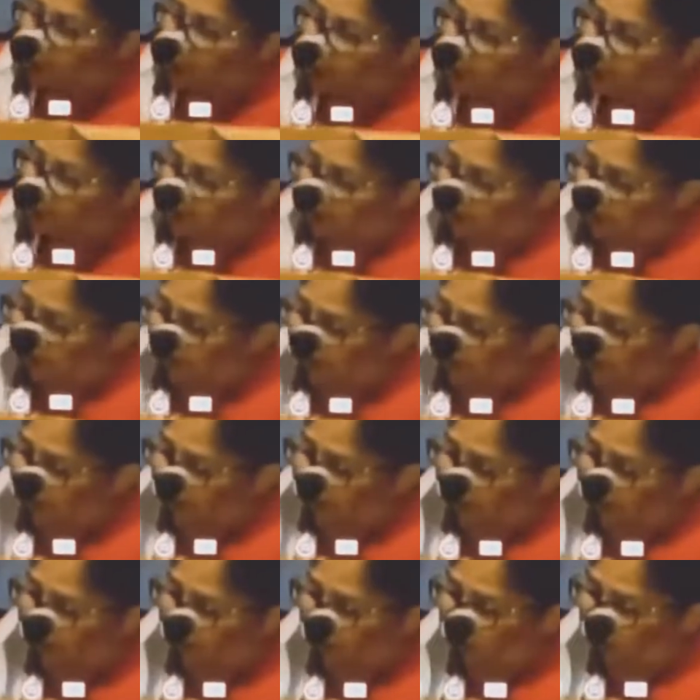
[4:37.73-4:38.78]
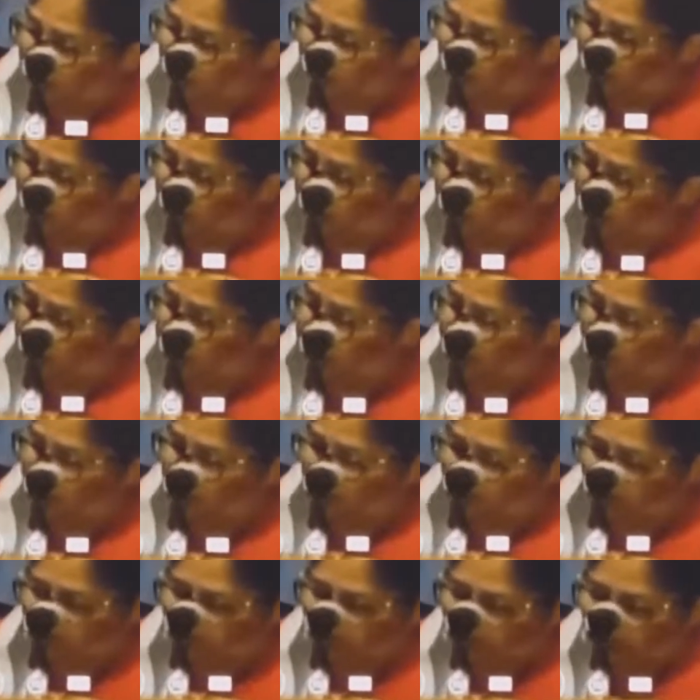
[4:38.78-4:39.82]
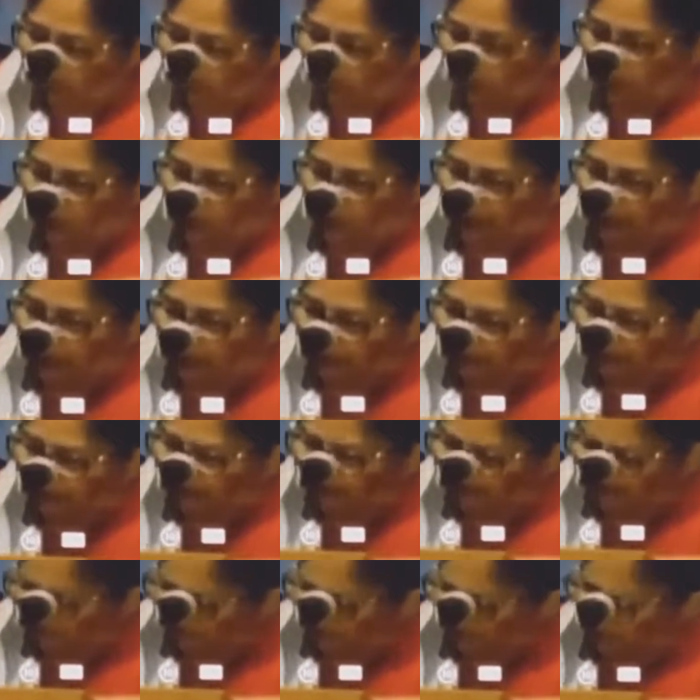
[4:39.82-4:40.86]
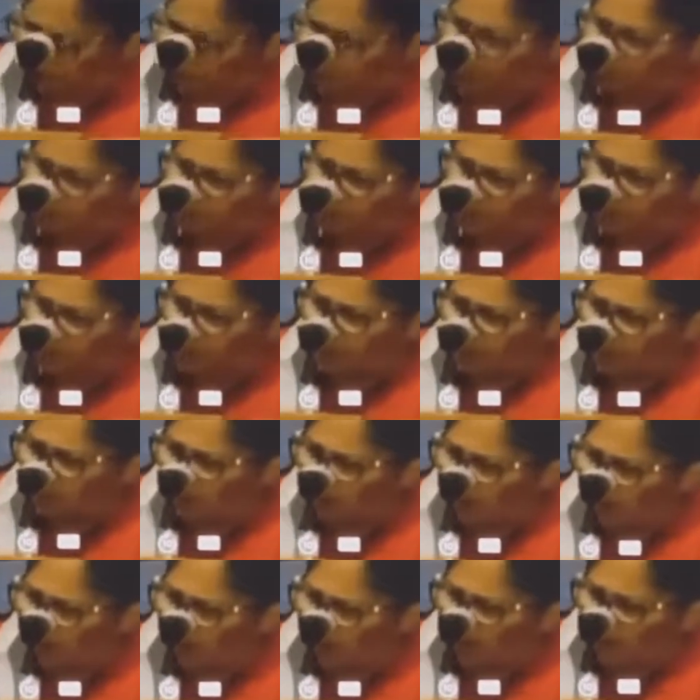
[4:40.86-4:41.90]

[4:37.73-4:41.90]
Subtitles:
to give the parents of virtual students. Number